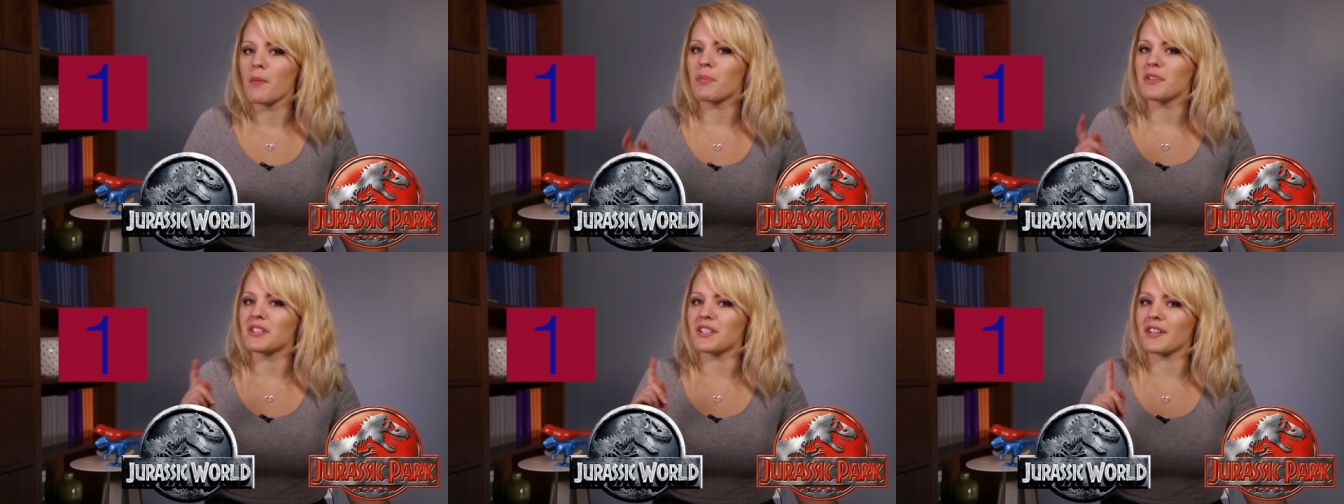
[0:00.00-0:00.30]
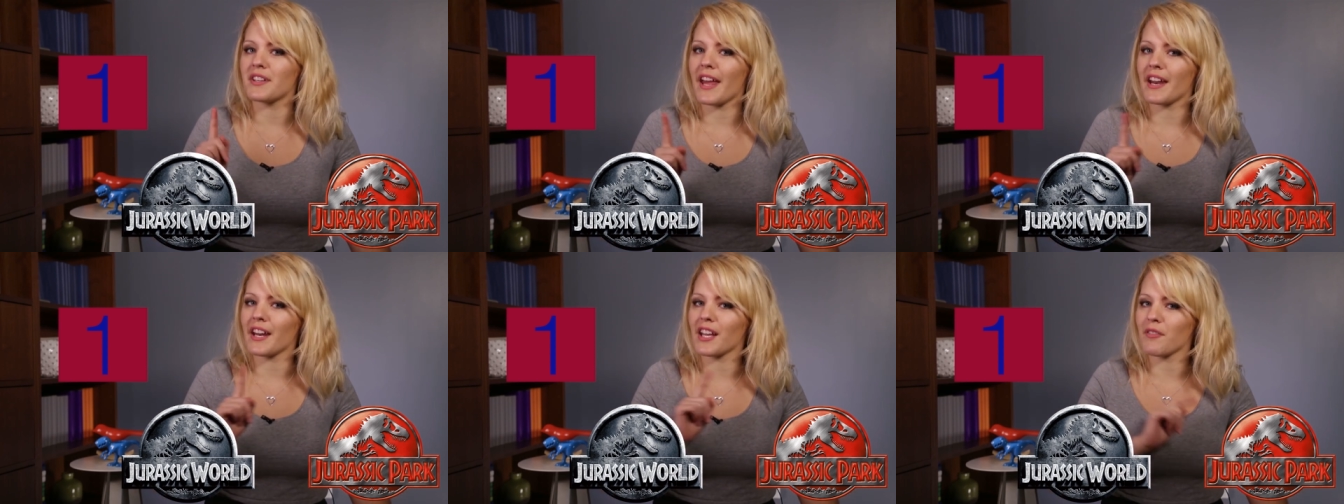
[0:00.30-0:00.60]
But
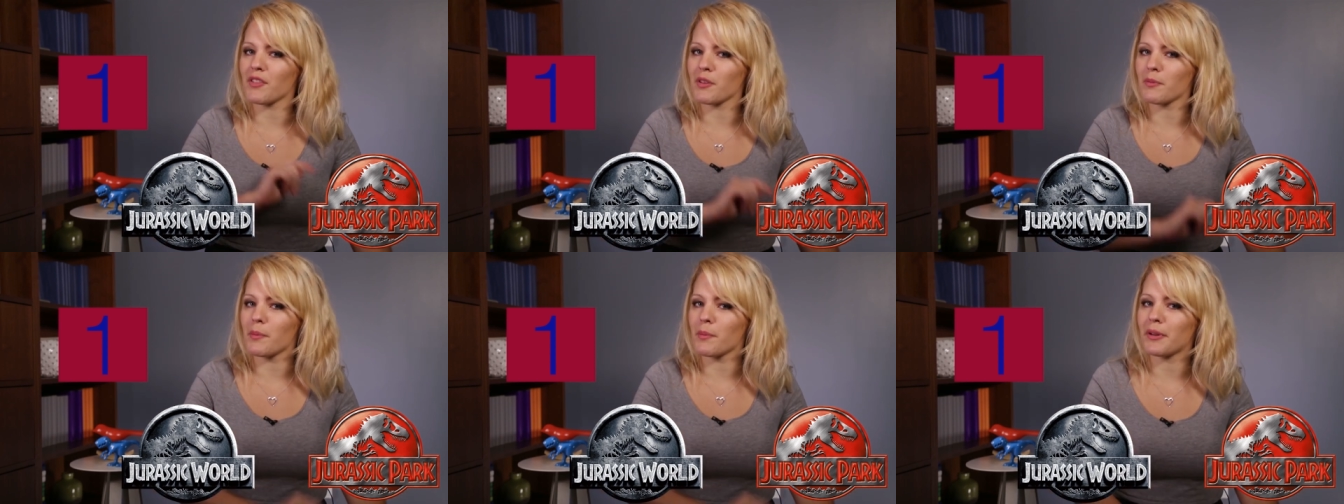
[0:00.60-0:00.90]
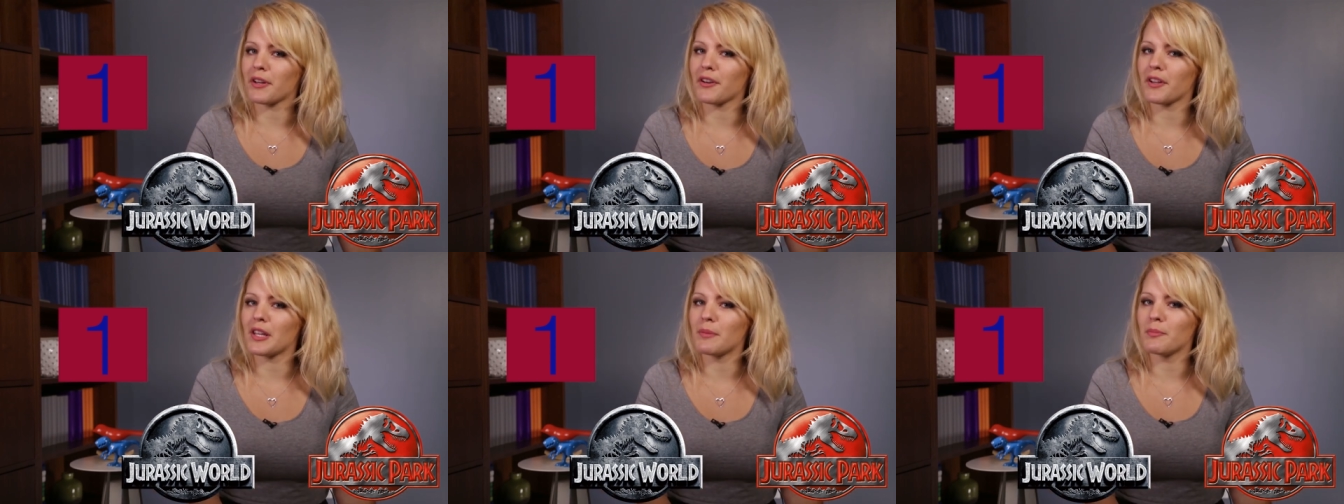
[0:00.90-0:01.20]
did any of them
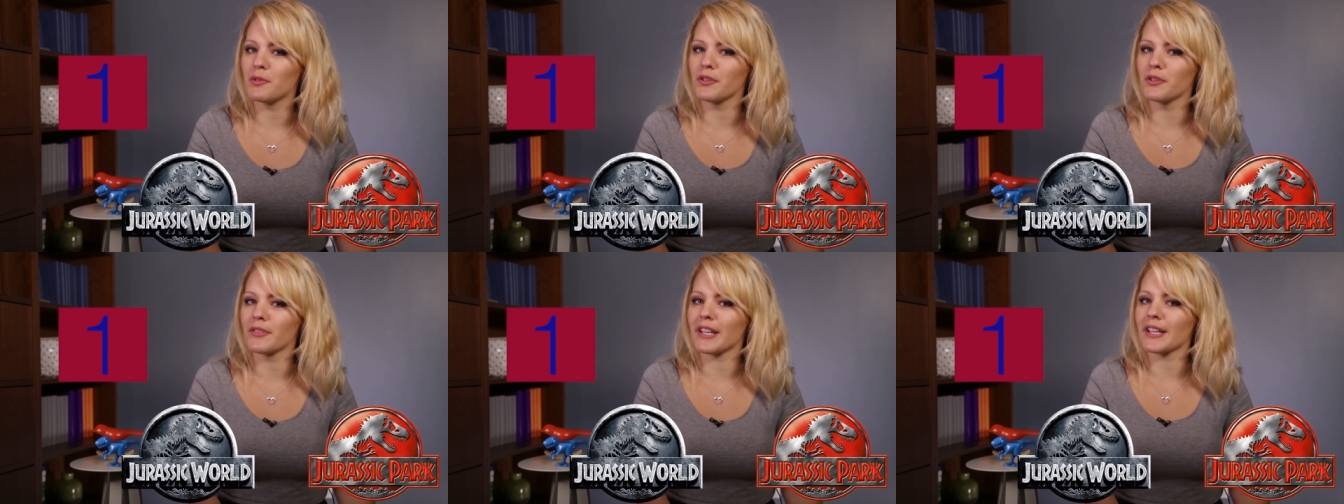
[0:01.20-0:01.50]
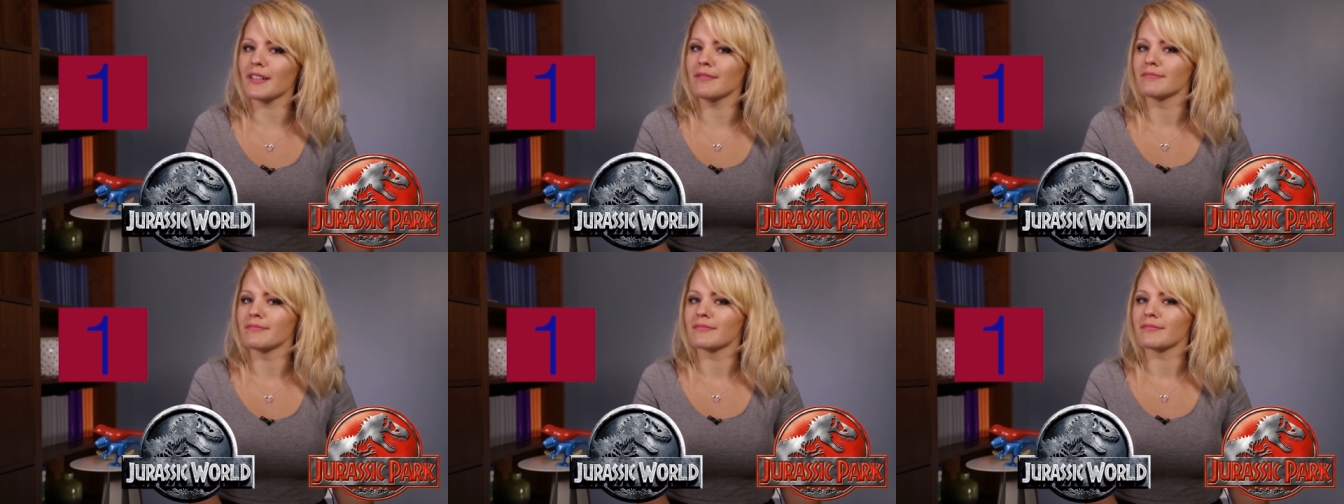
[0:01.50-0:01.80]
appear in the
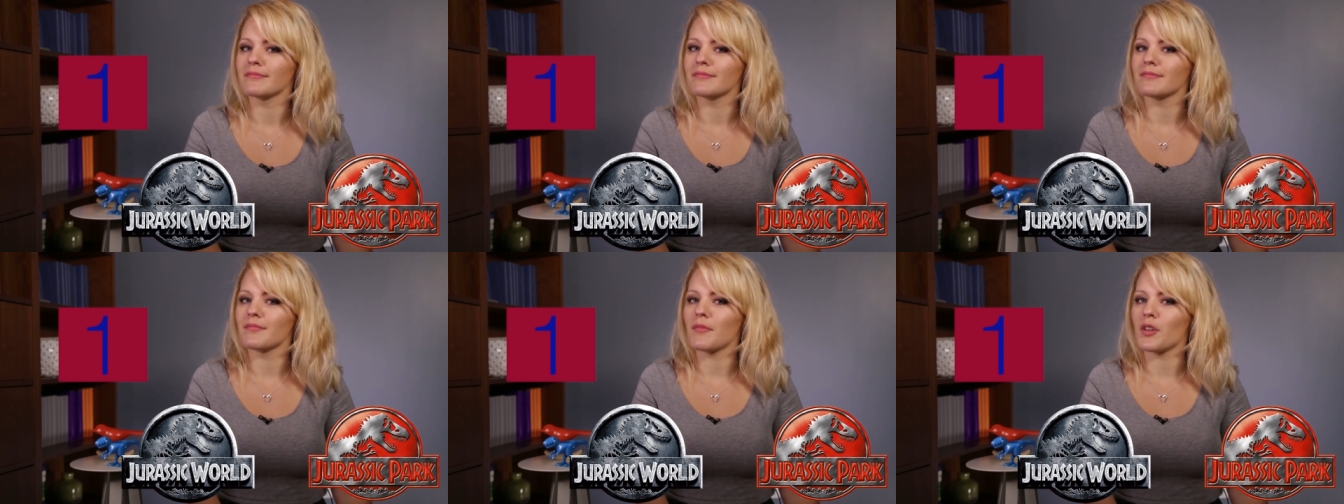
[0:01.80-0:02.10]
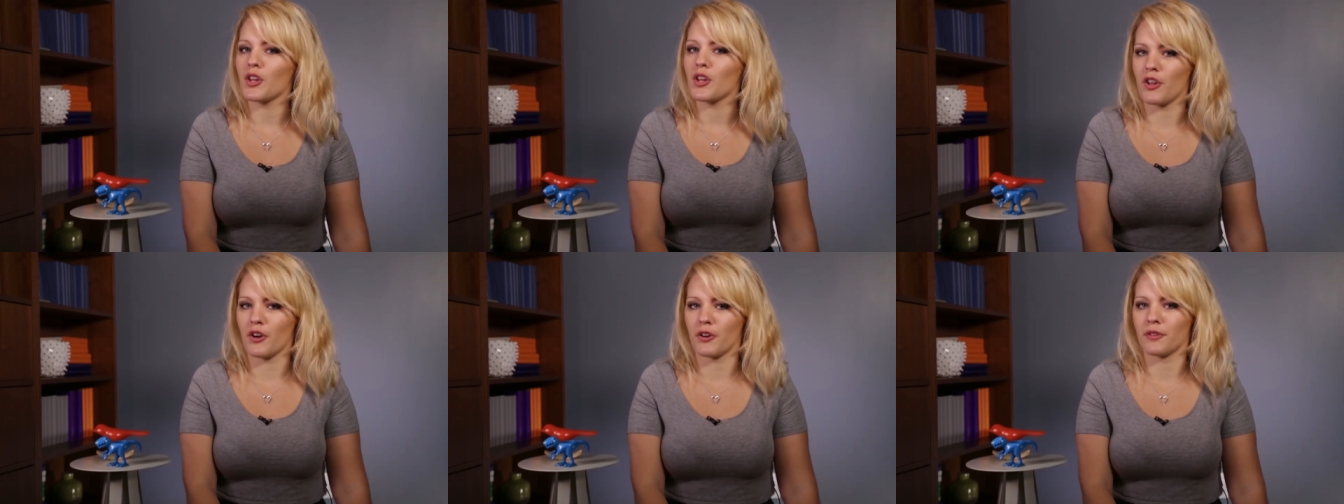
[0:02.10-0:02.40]
movie?
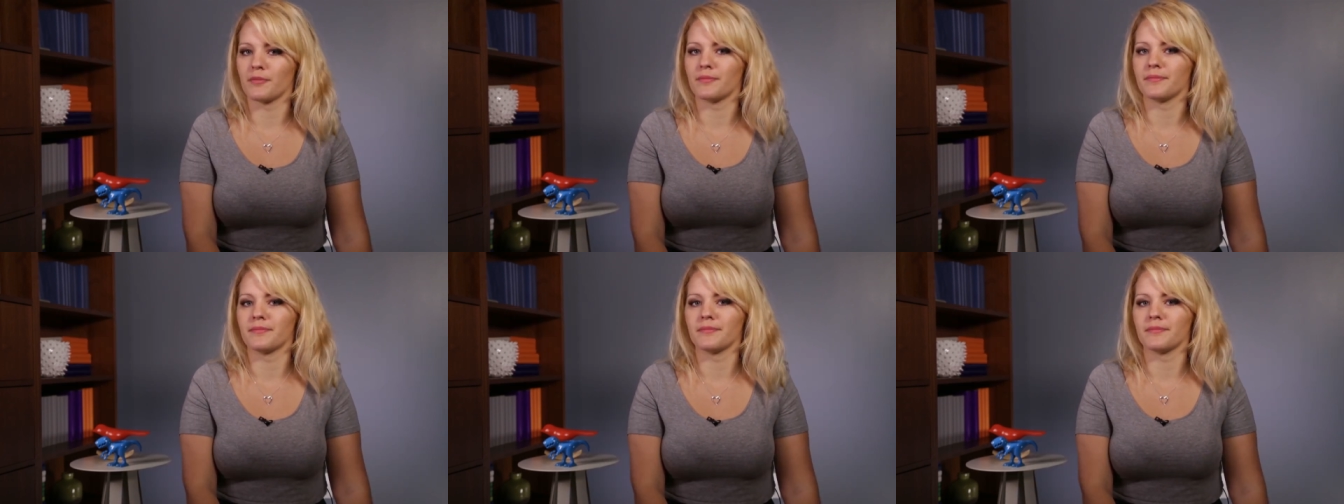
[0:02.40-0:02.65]
No.